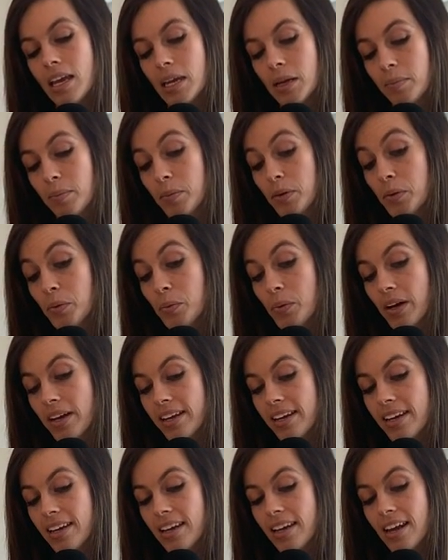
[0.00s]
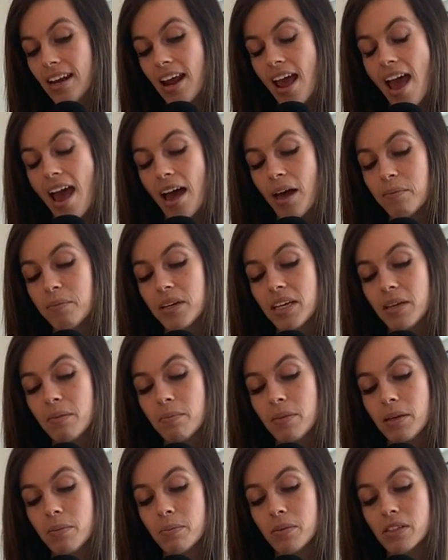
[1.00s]
Number one, how many
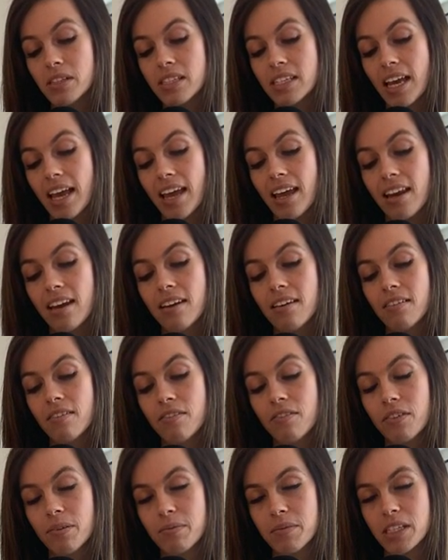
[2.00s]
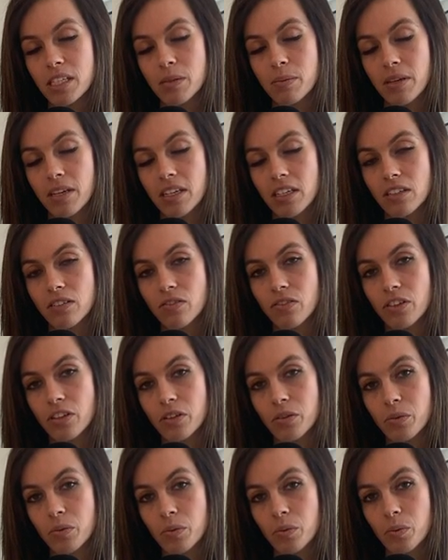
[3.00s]
people died from the Spanish
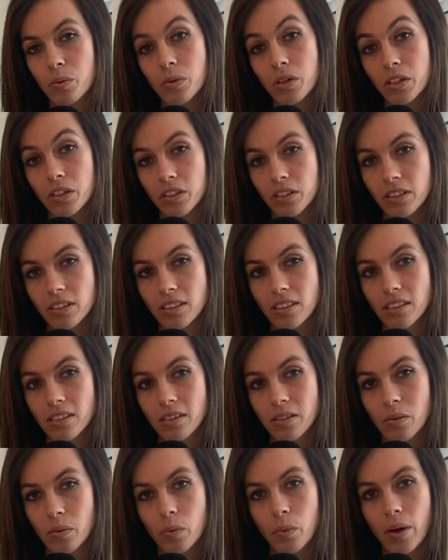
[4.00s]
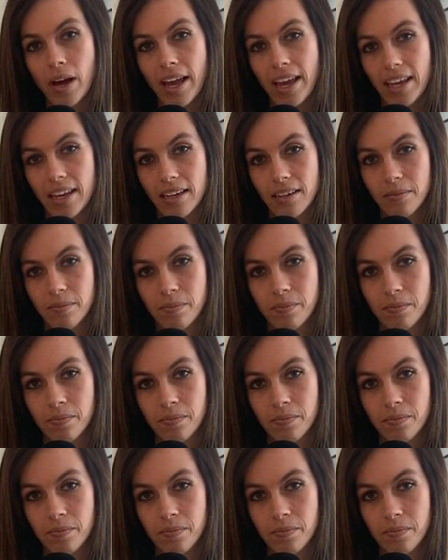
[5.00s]
flu worldwide?